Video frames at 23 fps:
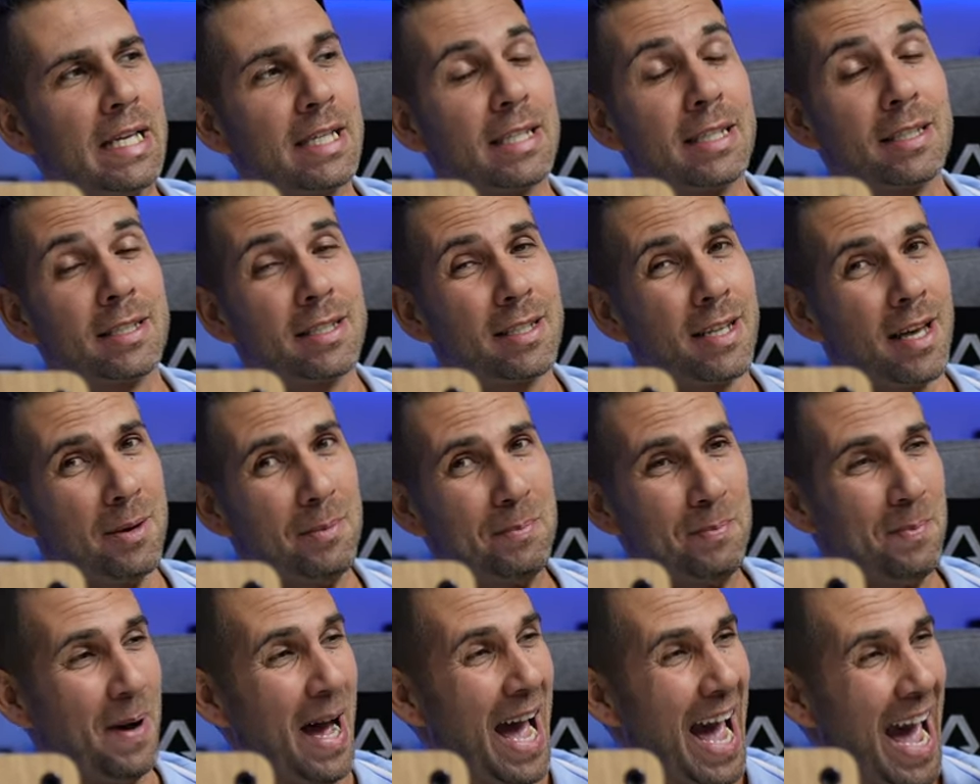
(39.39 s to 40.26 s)

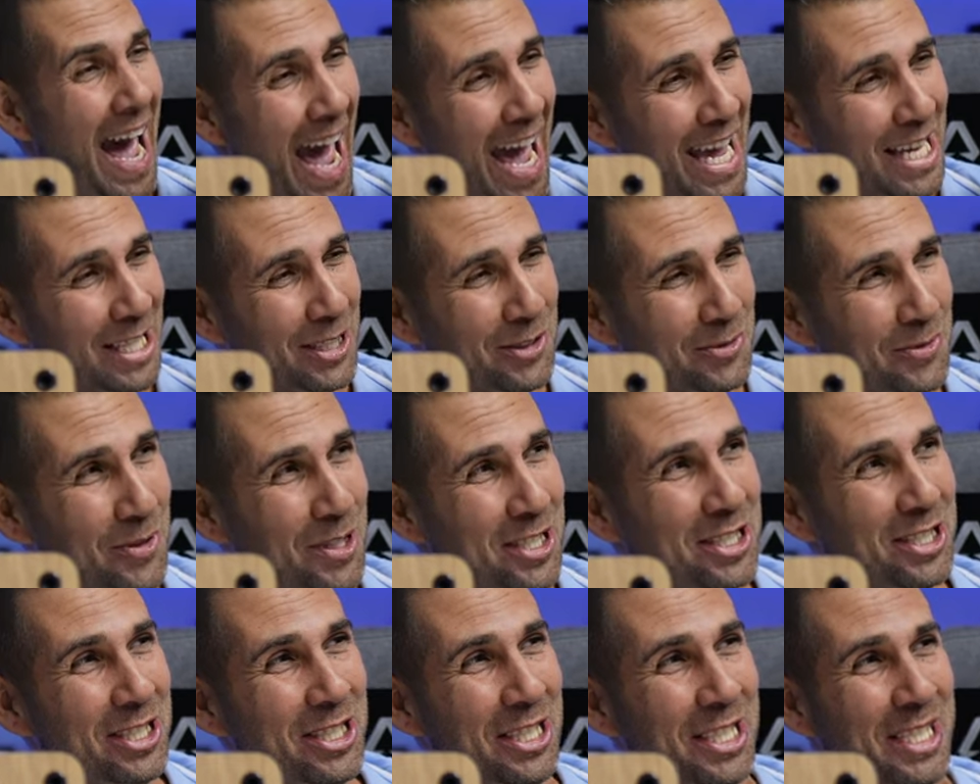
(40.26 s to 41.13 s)
sub 8,
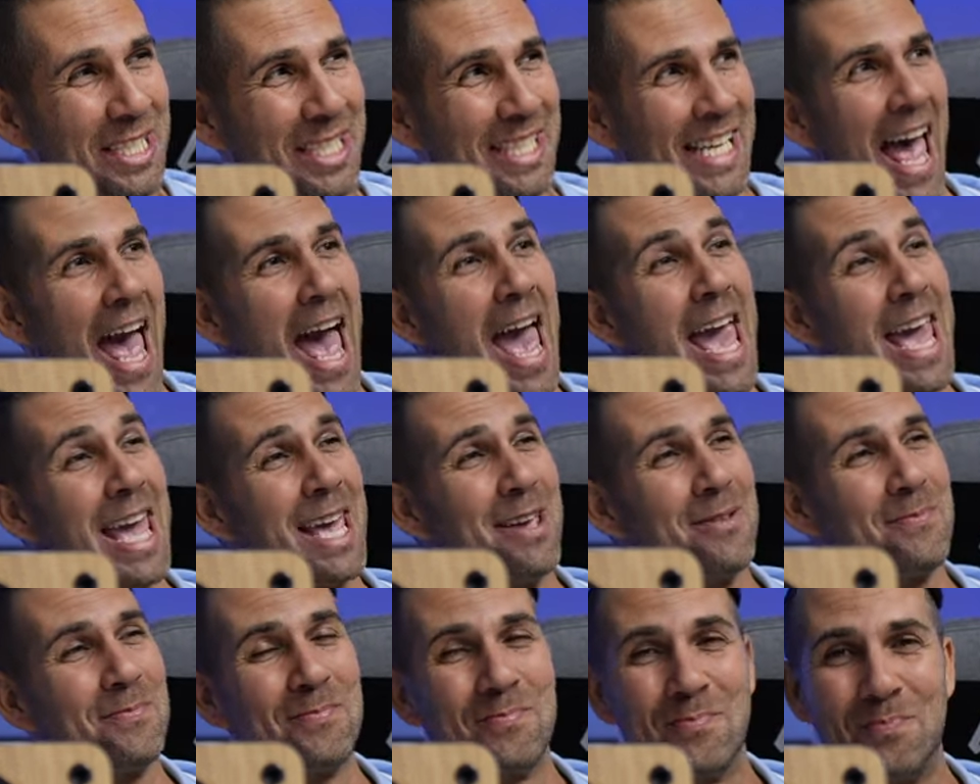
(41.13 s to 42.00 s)
which is a